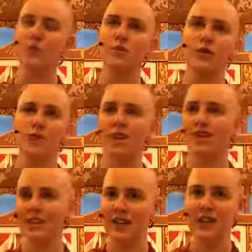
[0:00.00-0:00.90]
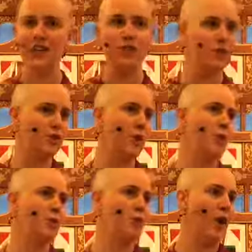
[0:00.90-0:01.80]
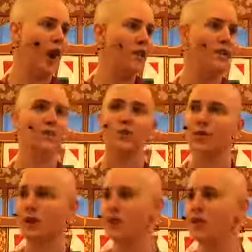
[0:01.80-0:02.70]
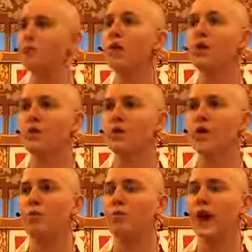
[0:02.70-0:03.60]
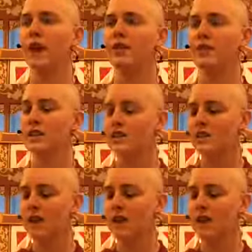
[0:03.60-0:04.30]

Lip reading: what's called an initial scope practice or a small scope practice.